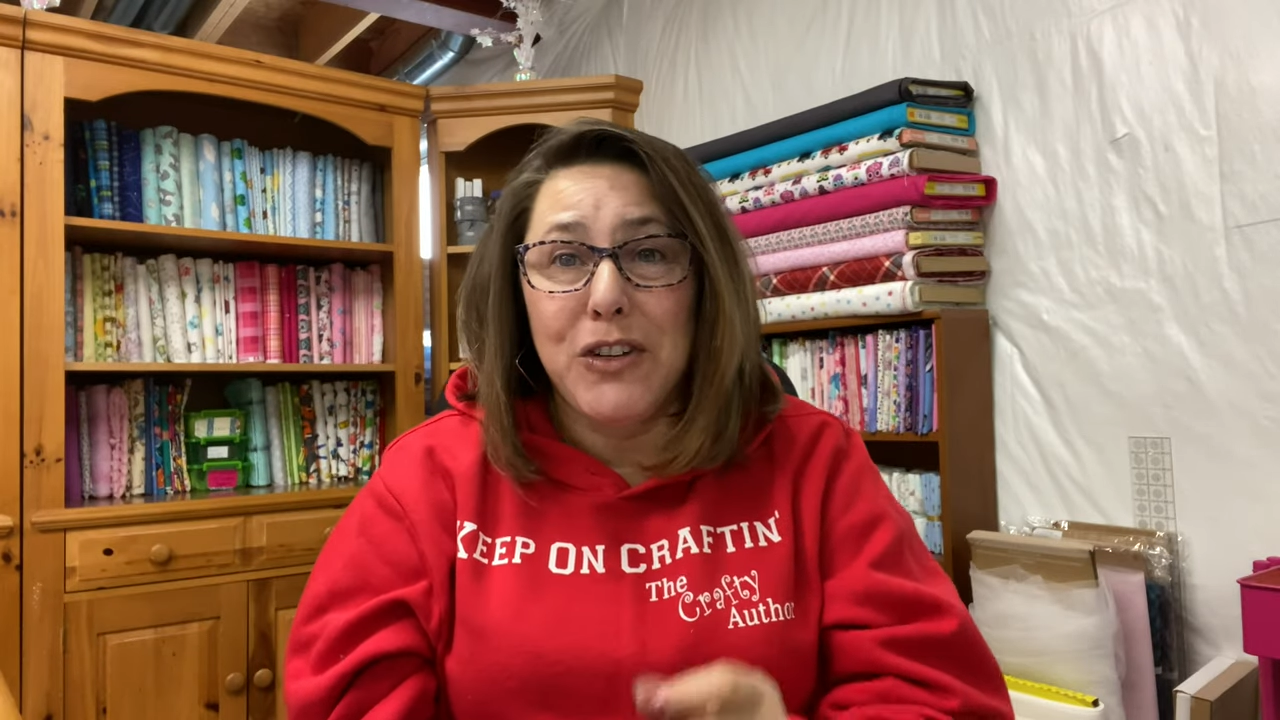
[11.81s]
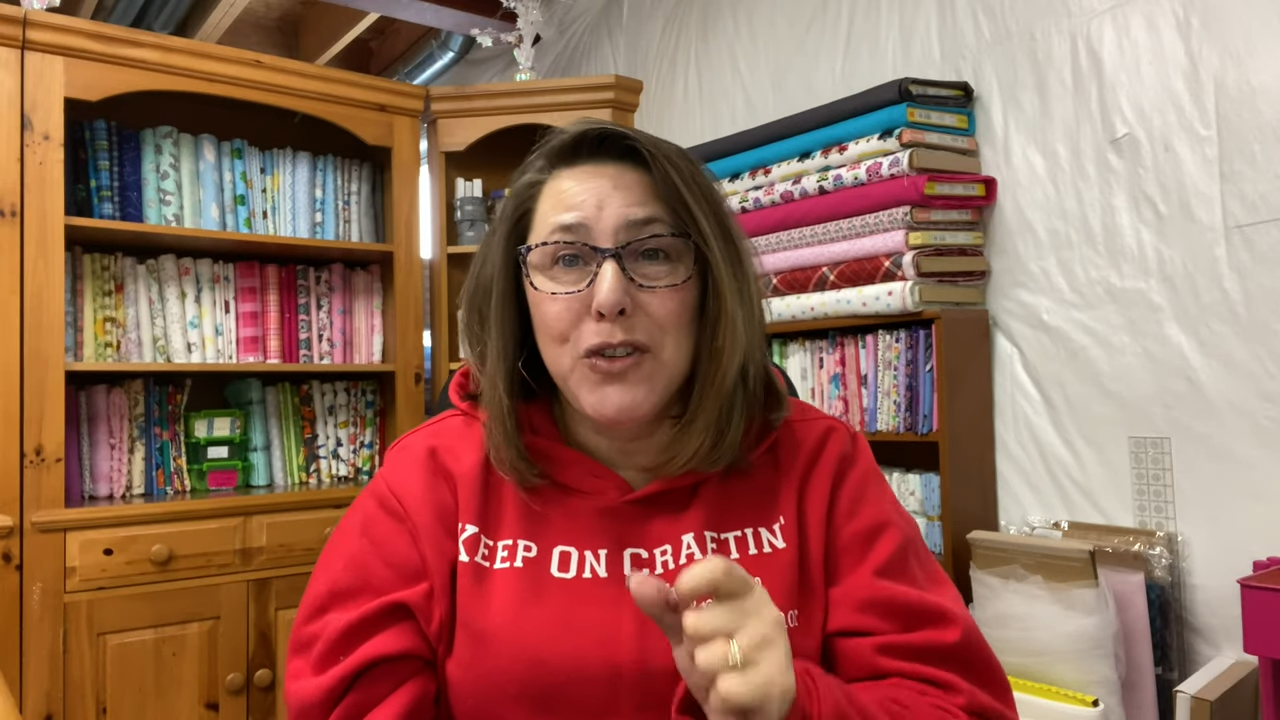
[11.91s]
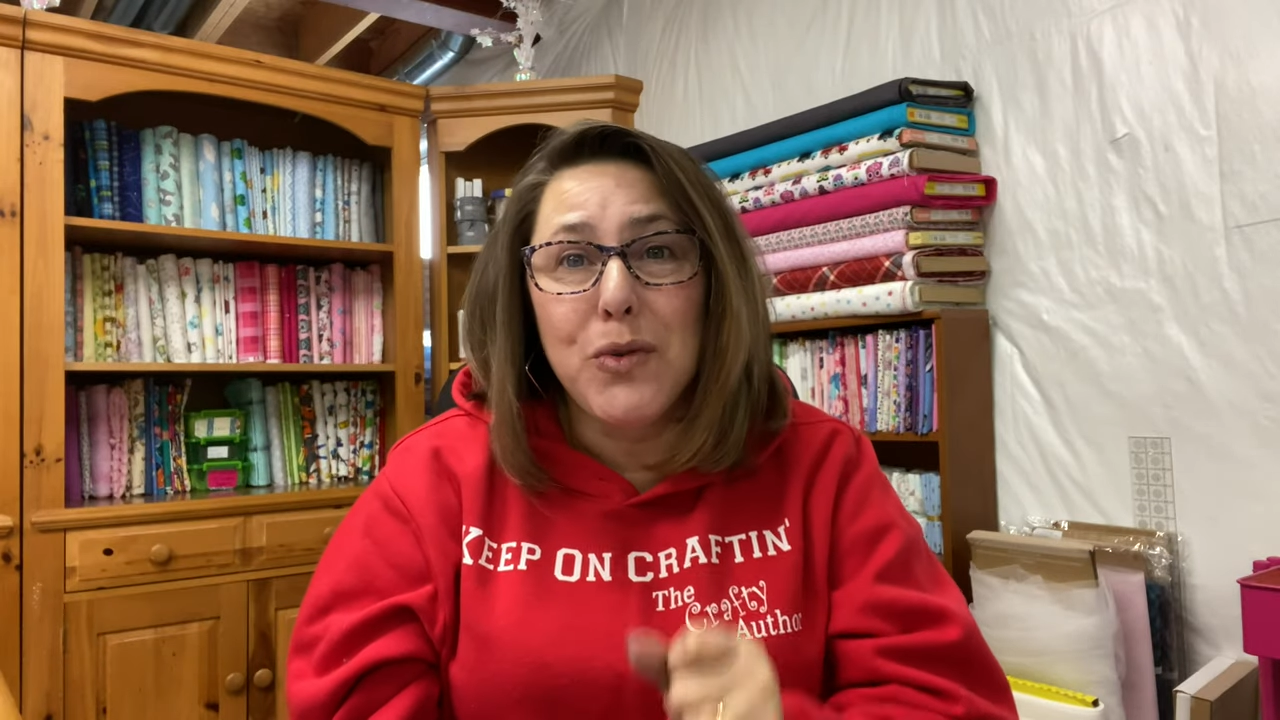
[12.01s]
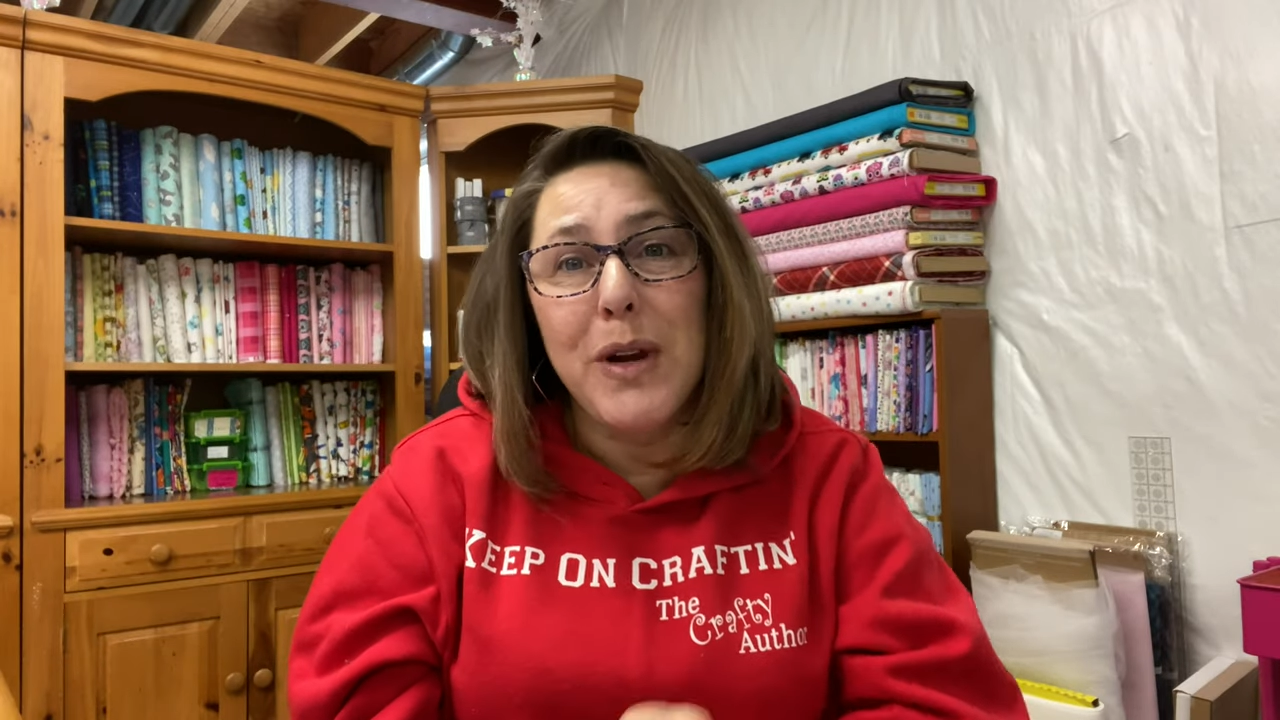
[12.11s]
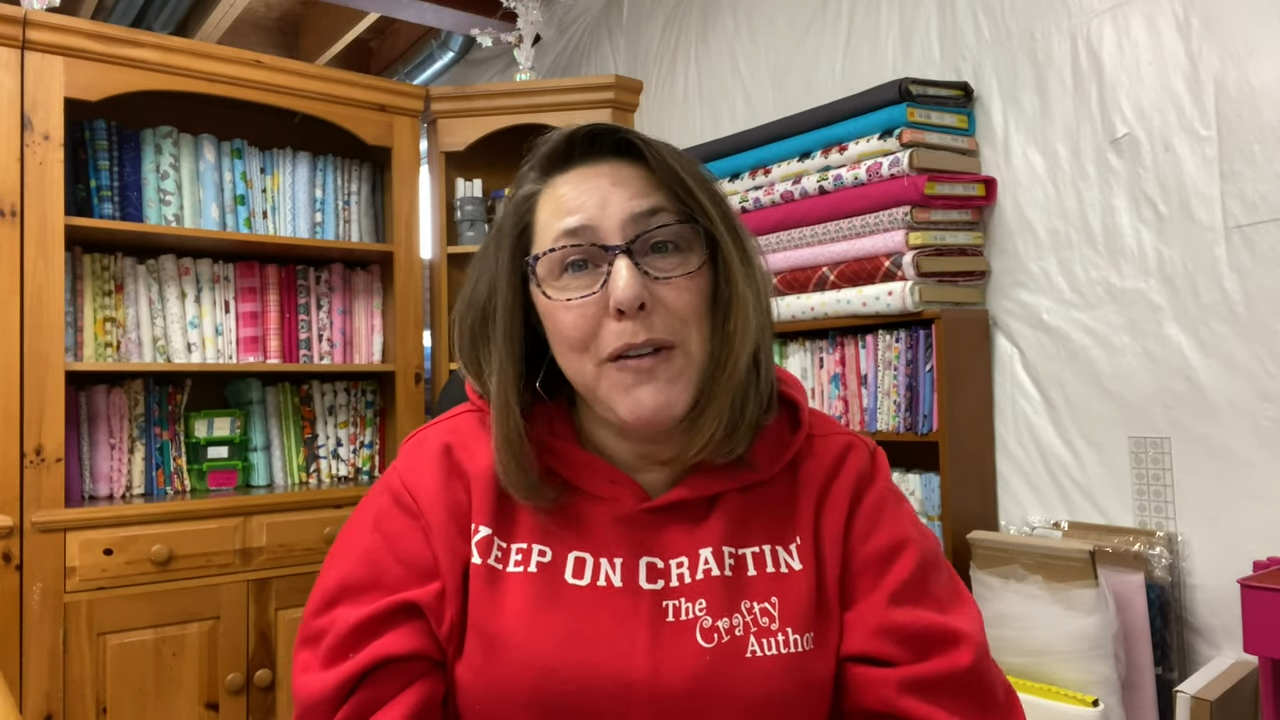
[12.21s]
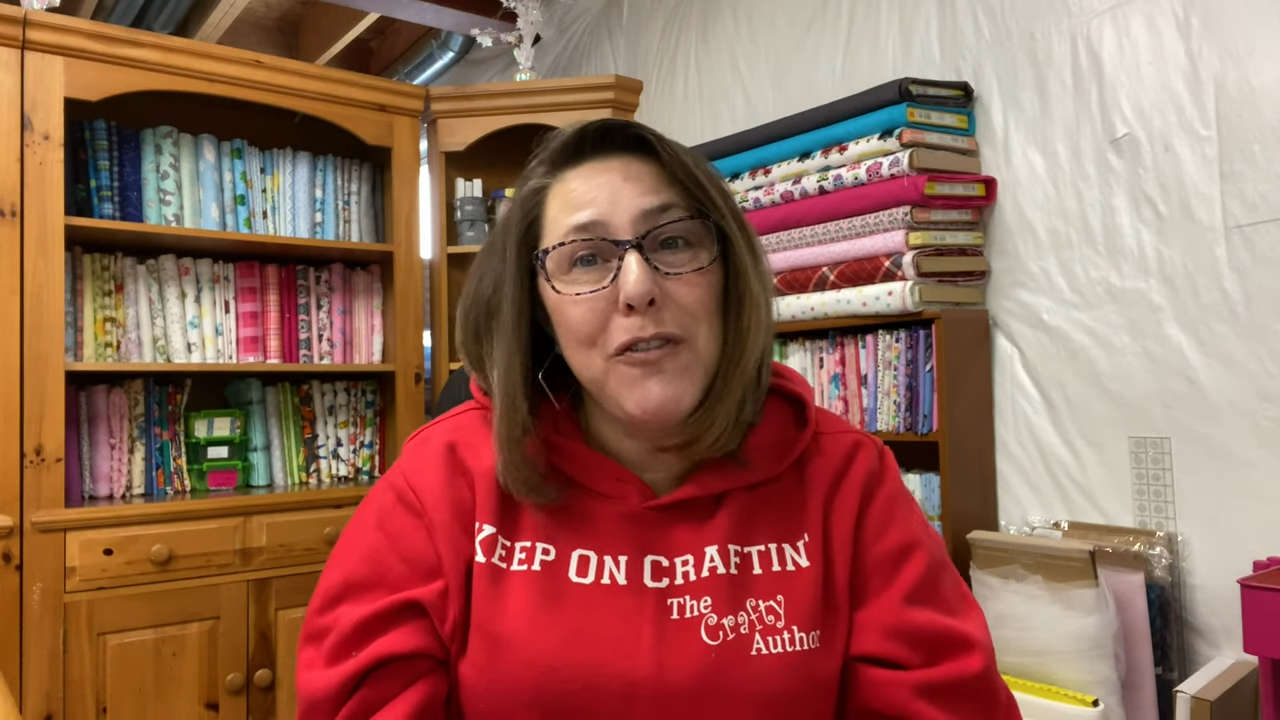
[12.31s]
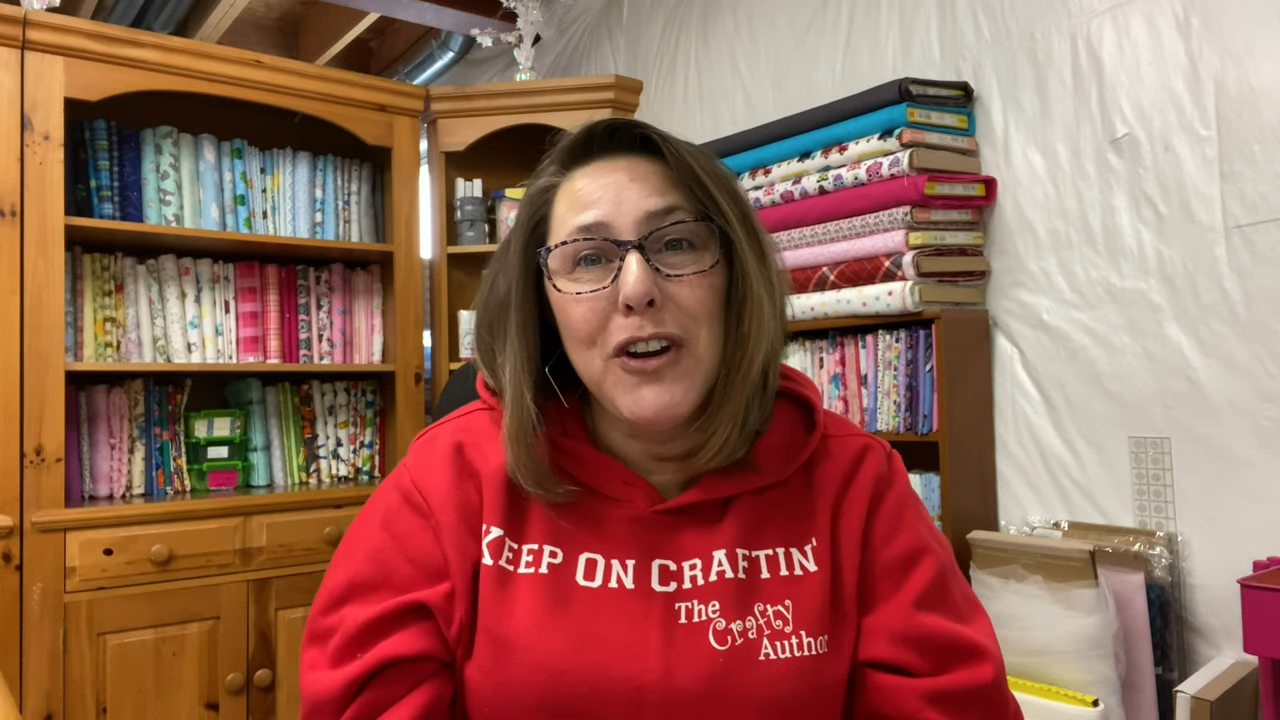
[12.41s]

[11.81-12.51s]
treat